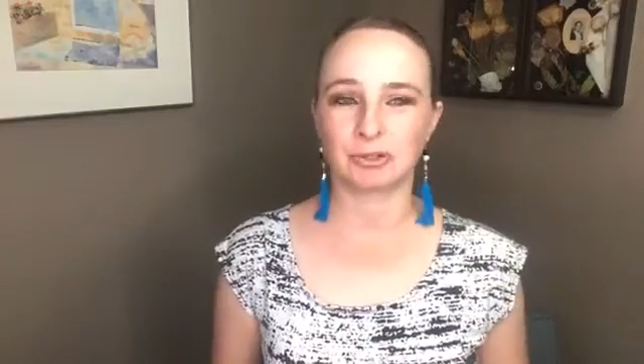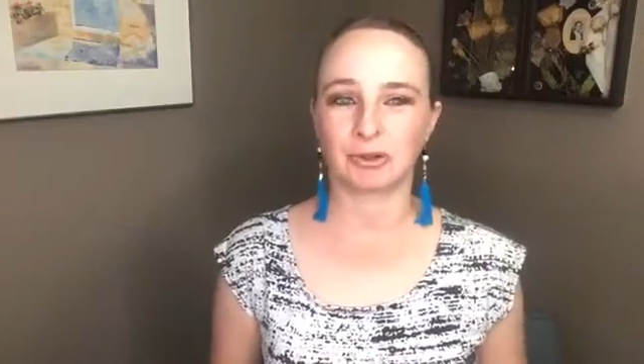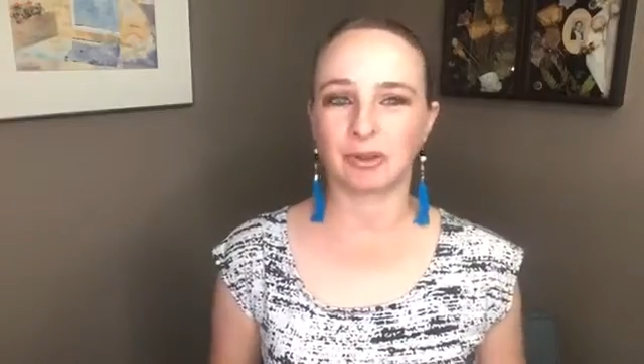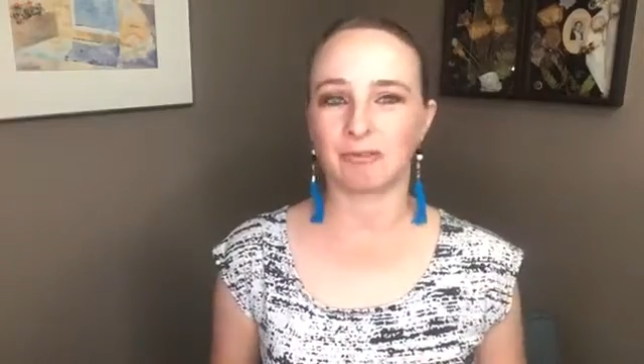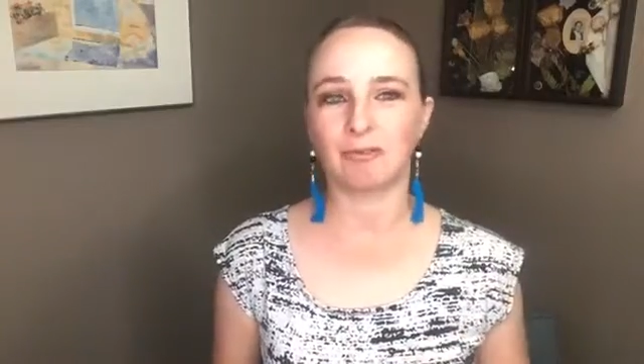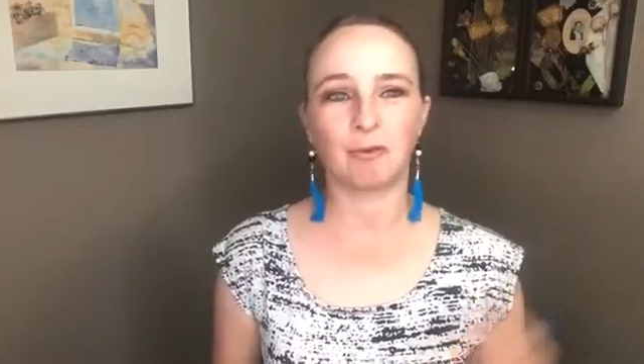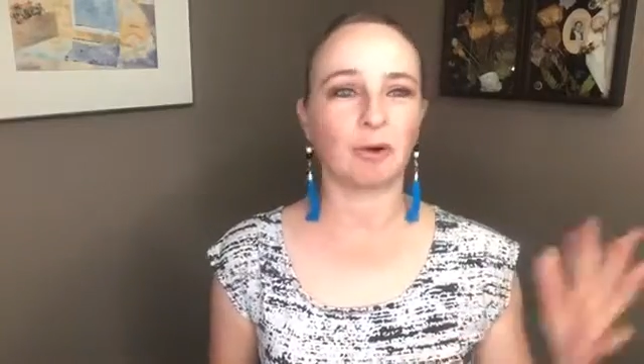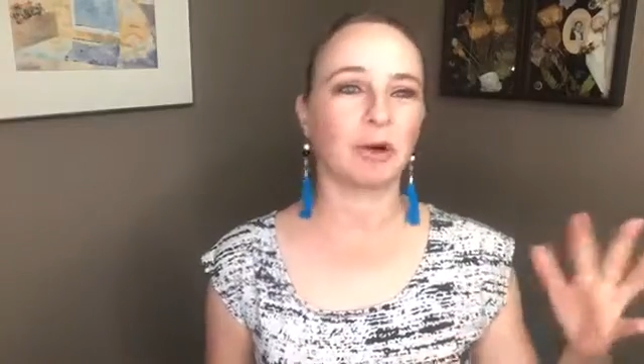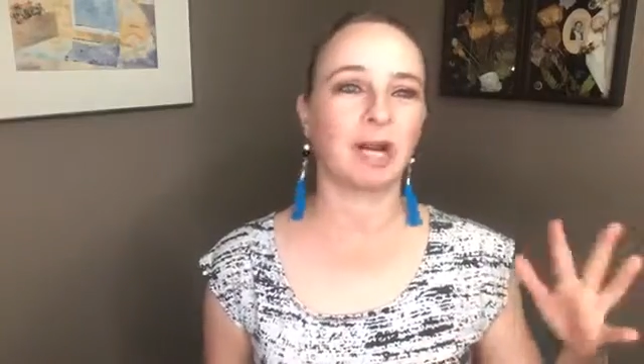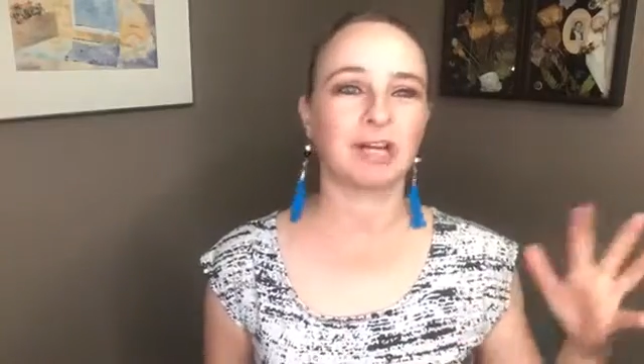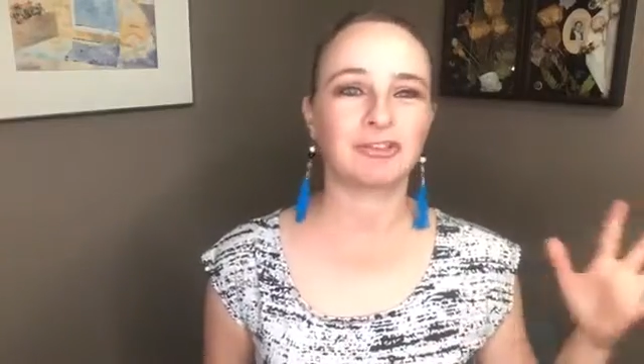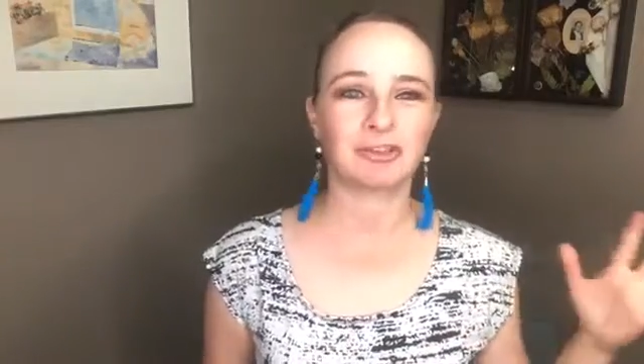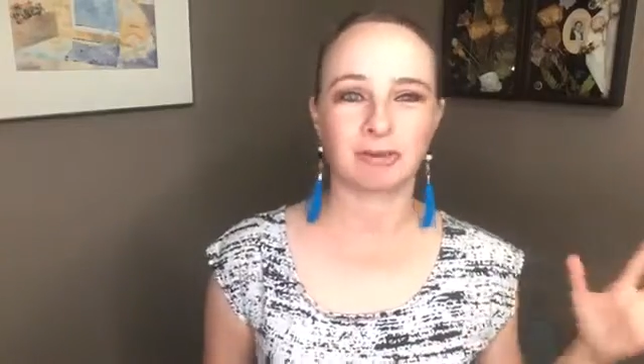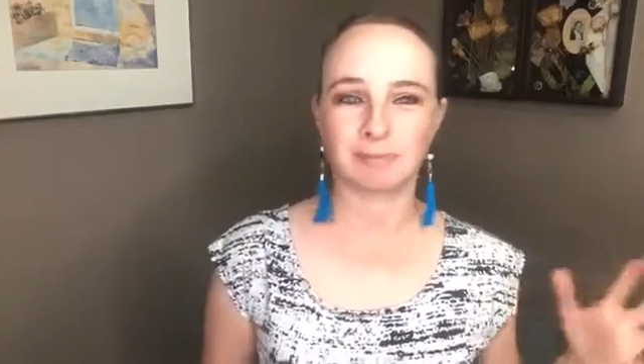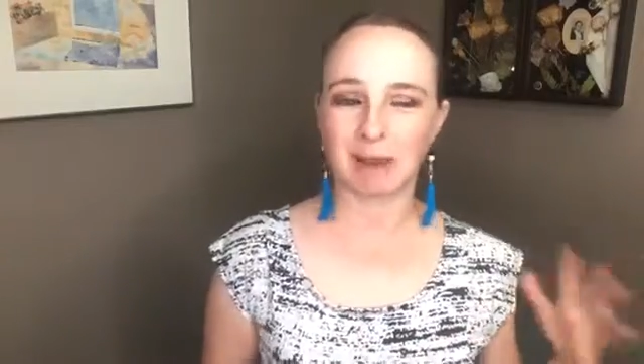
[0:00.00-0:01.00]
or the
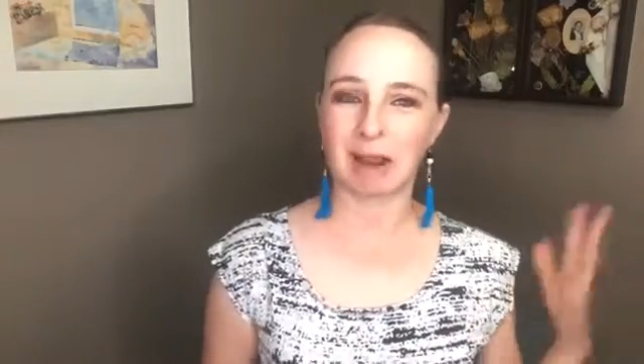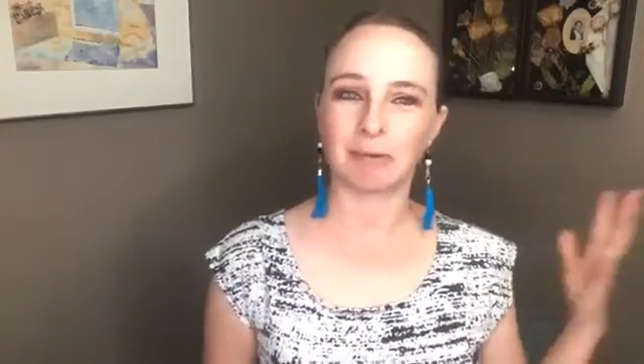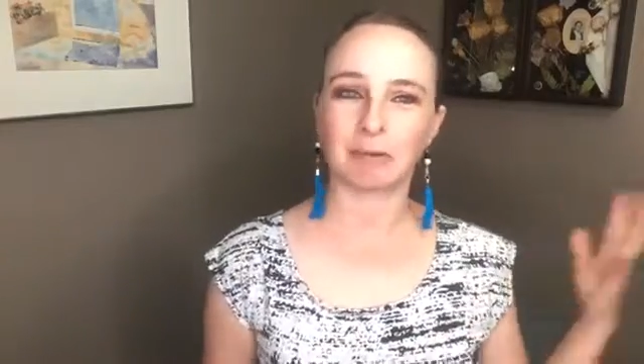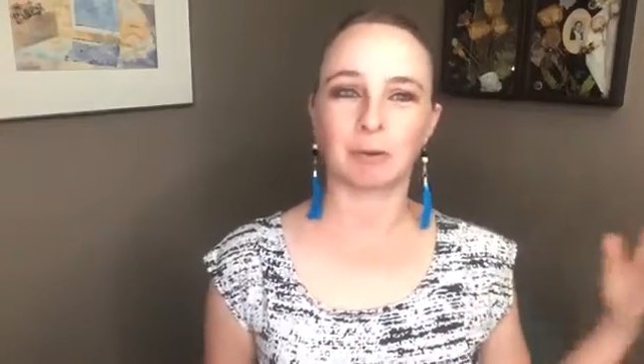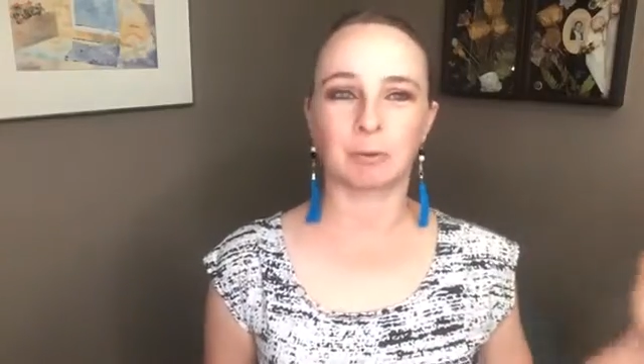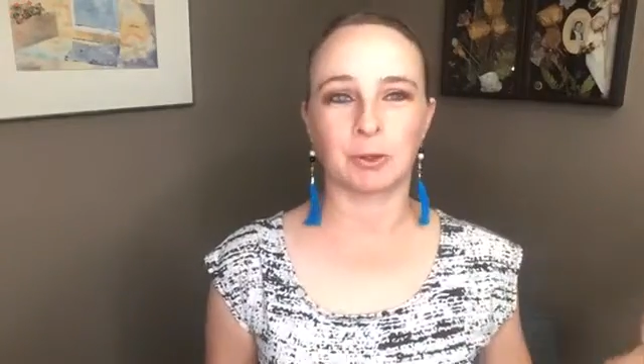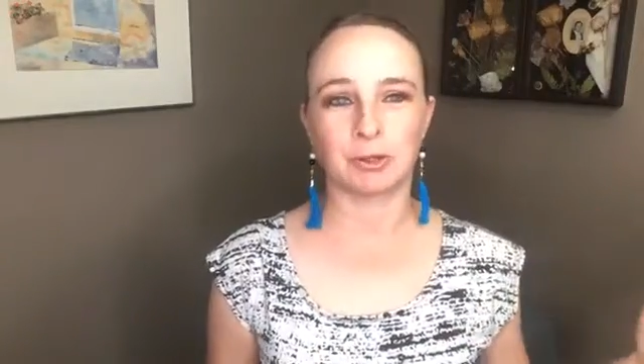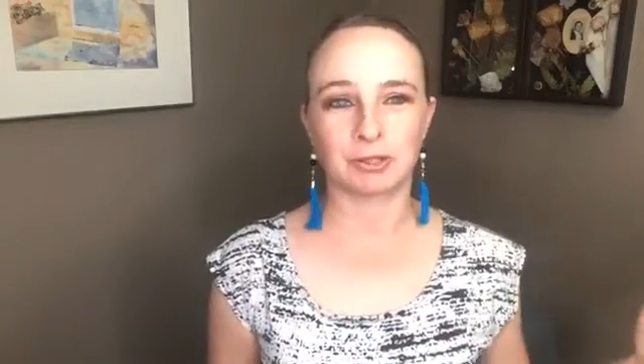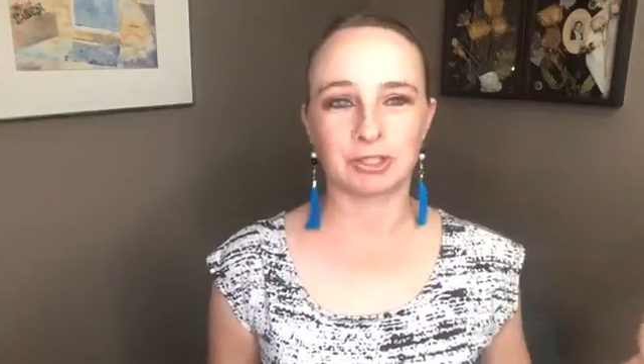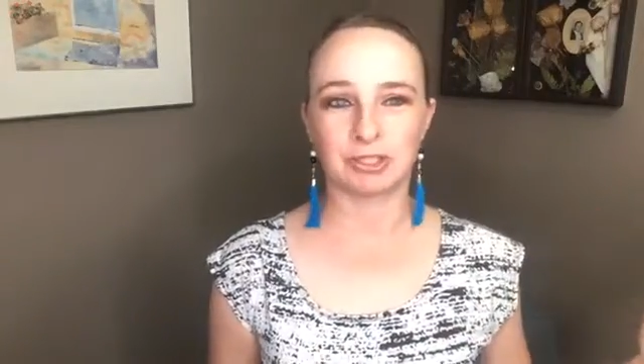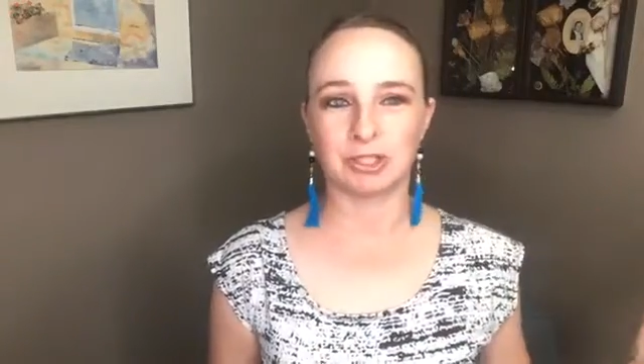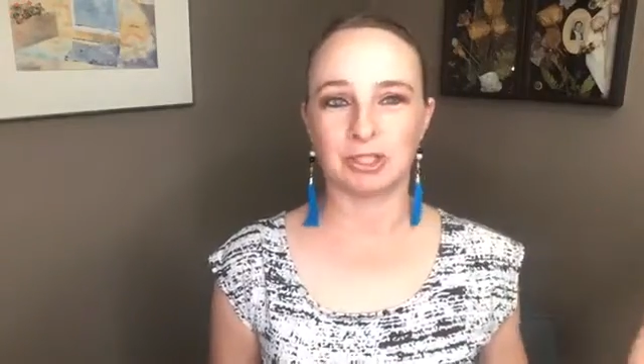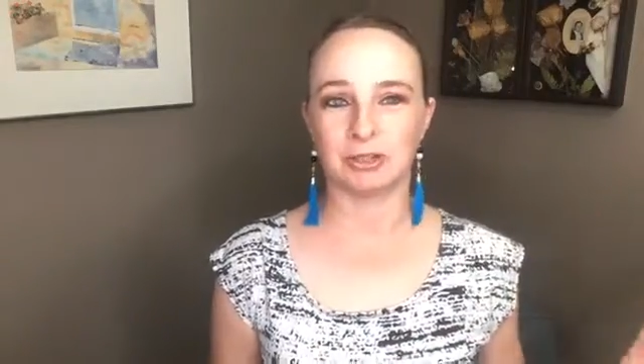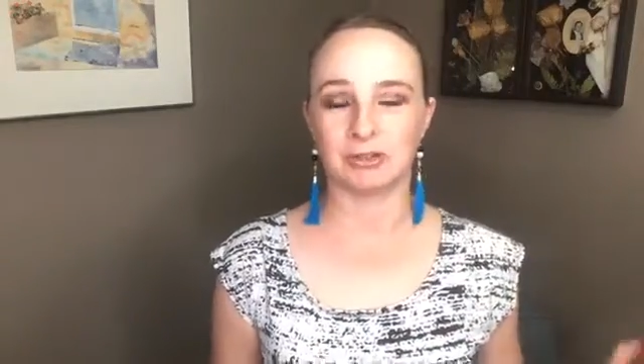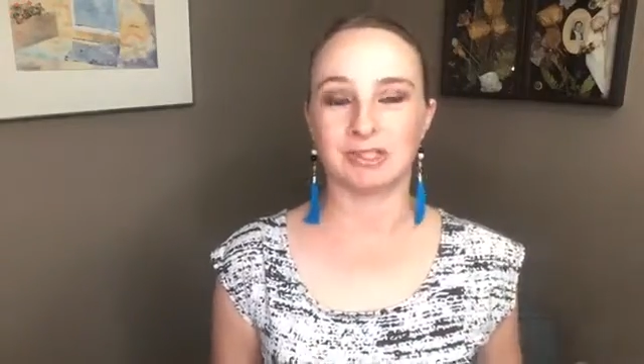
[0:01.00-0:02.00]
400 power words
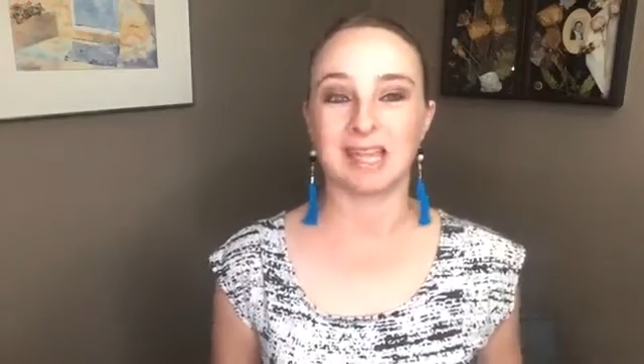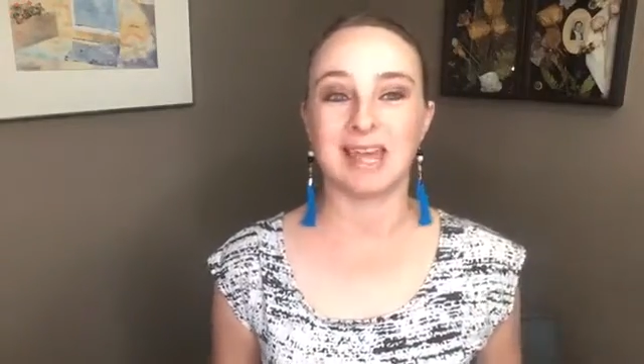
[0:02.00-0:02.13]
to use,